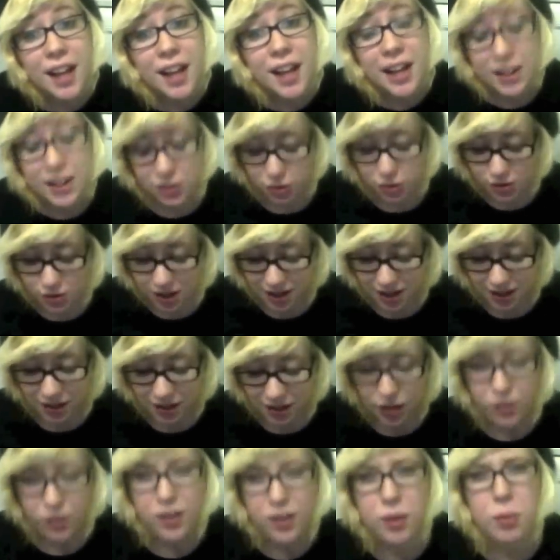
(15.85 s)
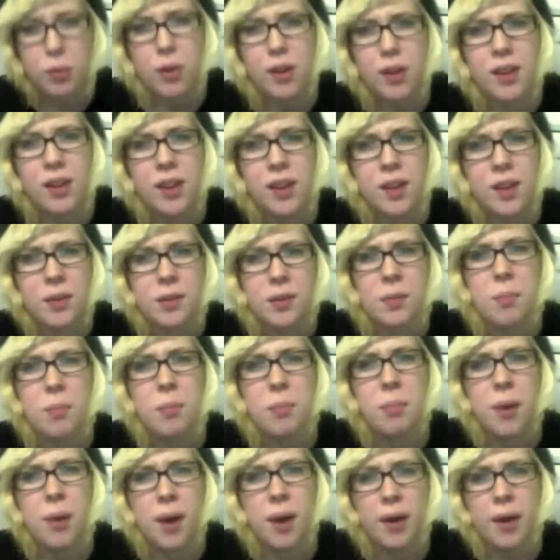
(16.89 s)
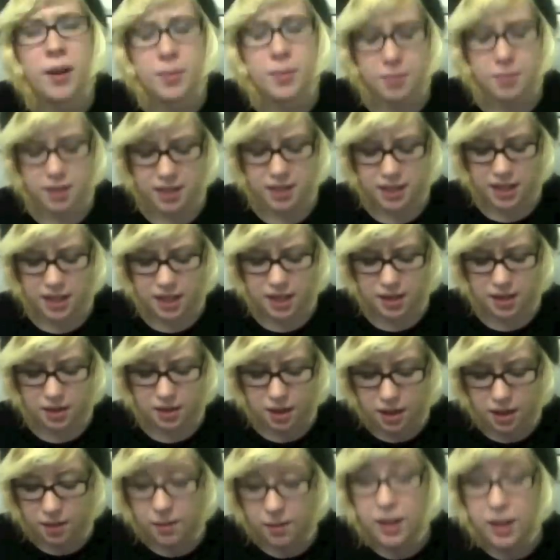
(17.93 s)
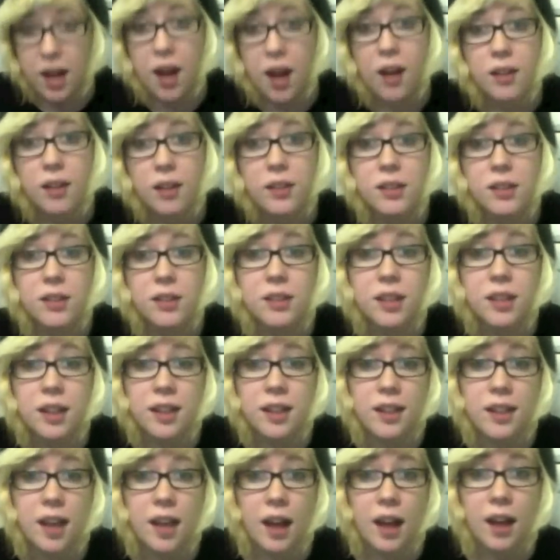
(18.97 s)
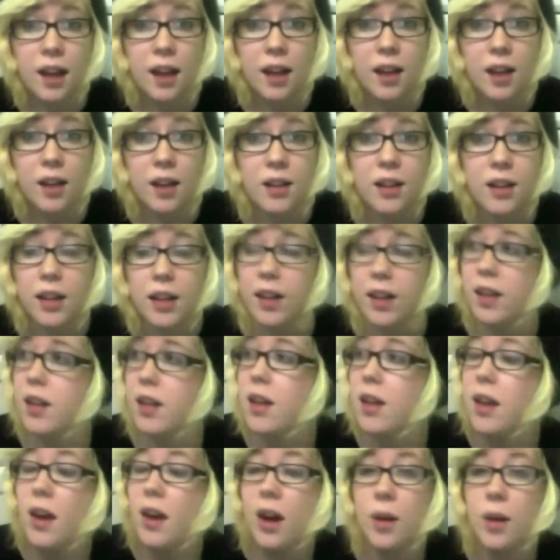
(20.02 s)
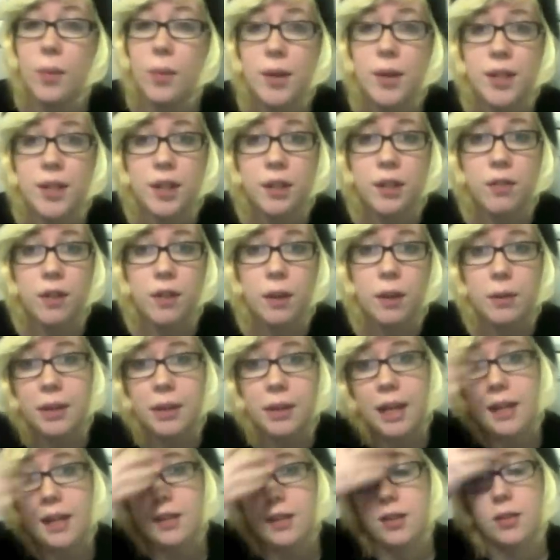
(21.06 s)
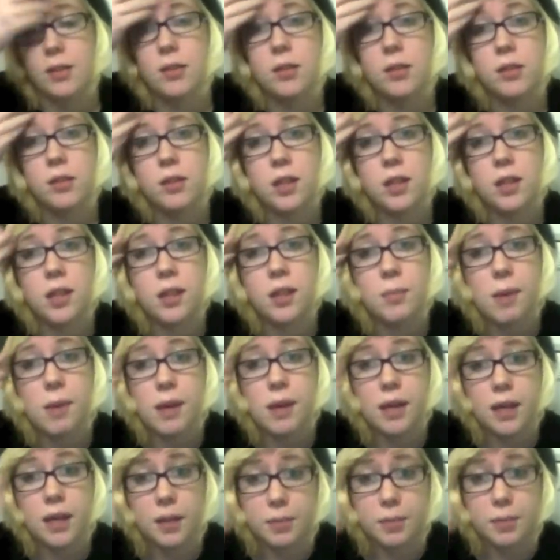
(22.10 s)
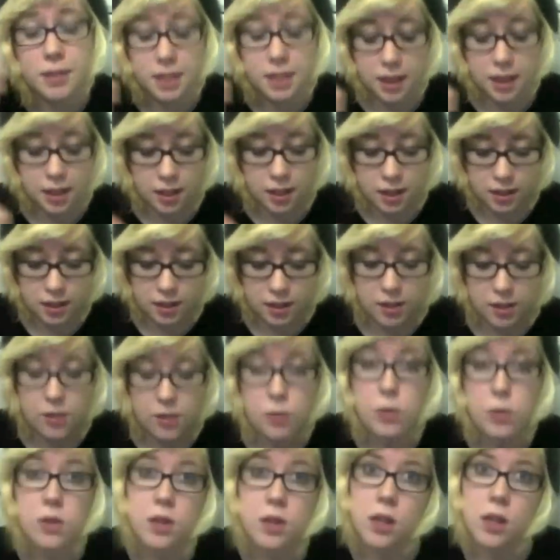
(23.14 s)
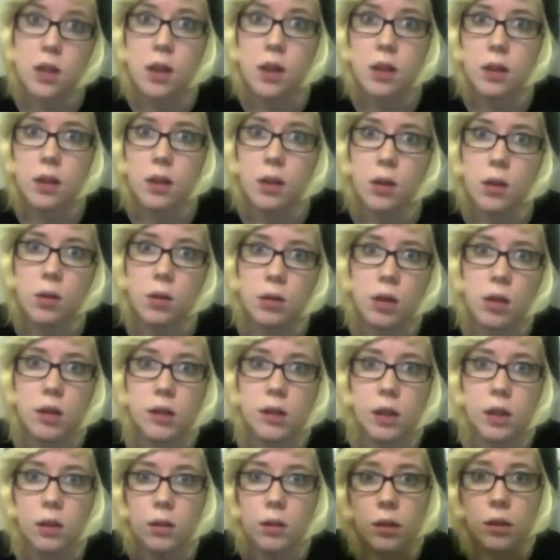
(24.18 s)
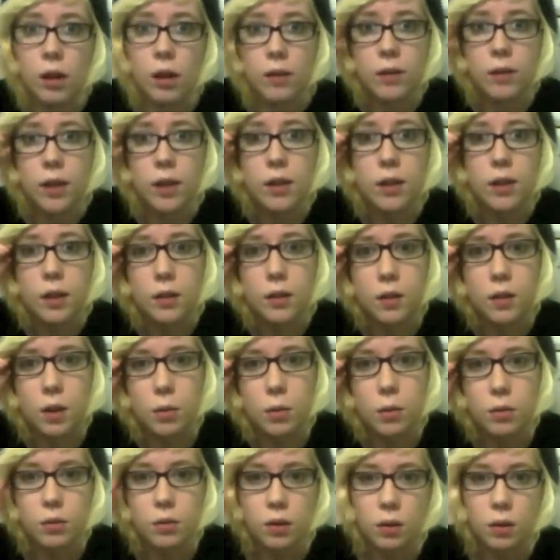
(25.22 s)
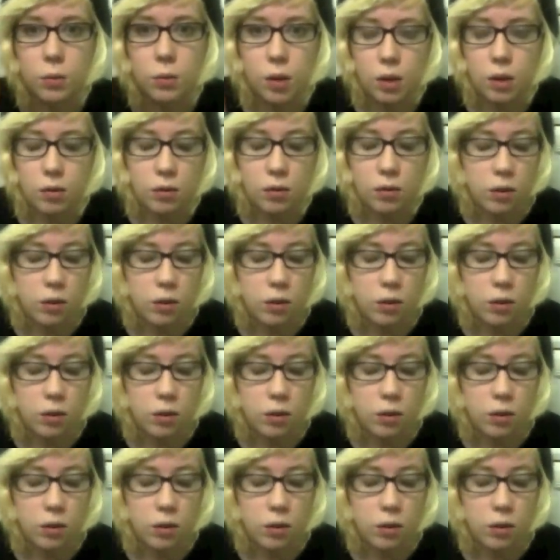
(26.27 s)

That's all right now, but anyway, I was a bug in my teeth. Because, yeah, earlier, I went to go fill up the kettle to make a cup of tea, because you can see that the whole cutting down and caffeine thing is going so well.